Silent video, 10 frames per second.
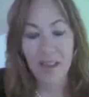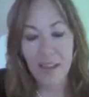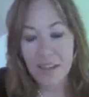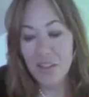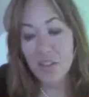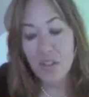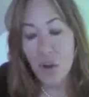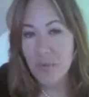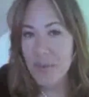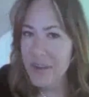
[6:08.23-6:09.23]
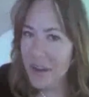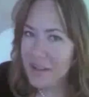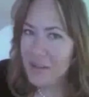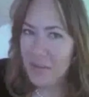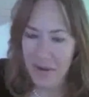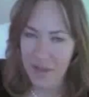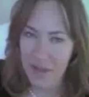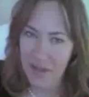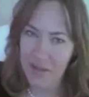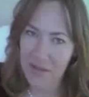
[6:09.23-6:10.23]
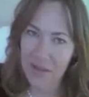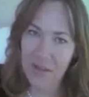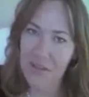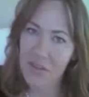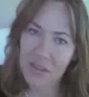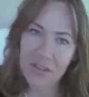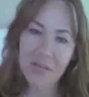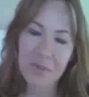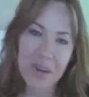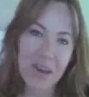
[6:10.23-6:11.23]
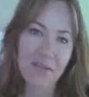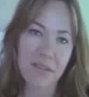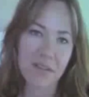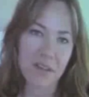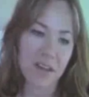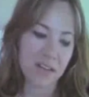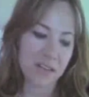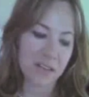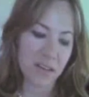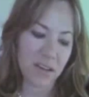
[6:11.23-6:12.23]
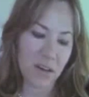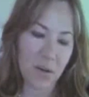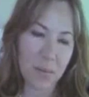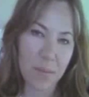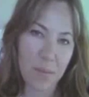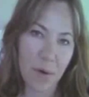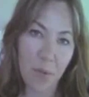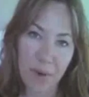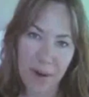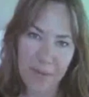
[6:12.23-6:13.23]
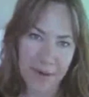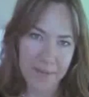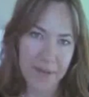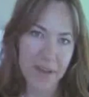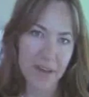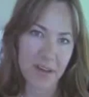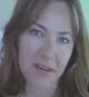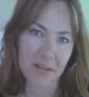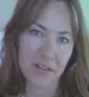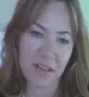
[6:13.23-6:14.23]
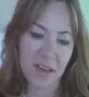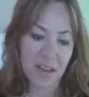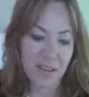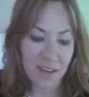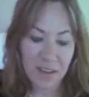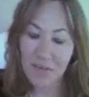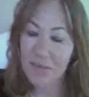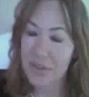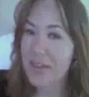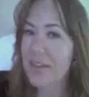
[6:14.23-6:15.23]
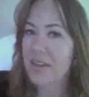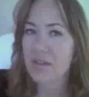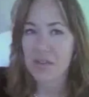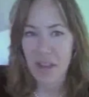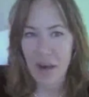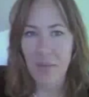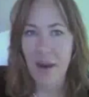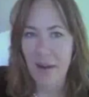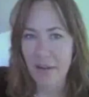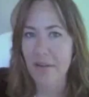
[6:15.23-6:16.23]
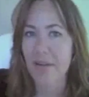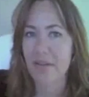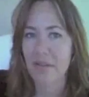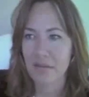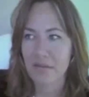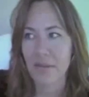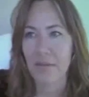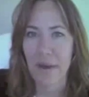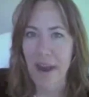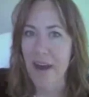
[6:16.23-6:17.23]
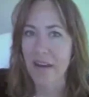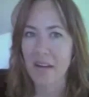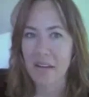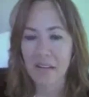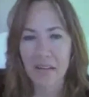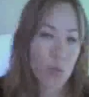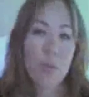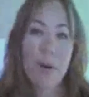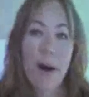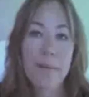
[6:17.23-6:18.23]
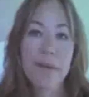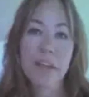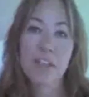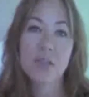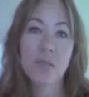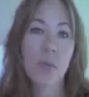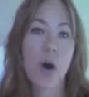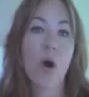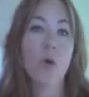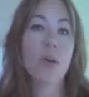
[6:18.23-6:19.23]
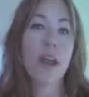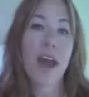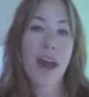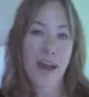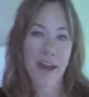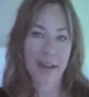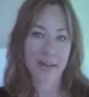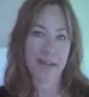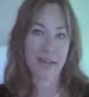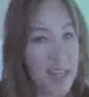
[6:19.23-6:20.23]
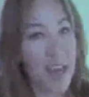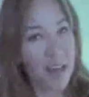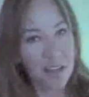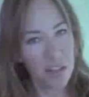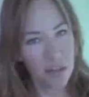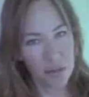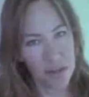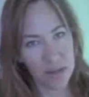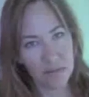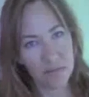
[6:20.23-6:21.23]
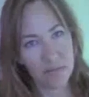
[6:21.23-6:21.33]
Let's just hope the next president is just as benevolent as Obama, because they could really use that power for bad. Republicans won't act. He had to do it.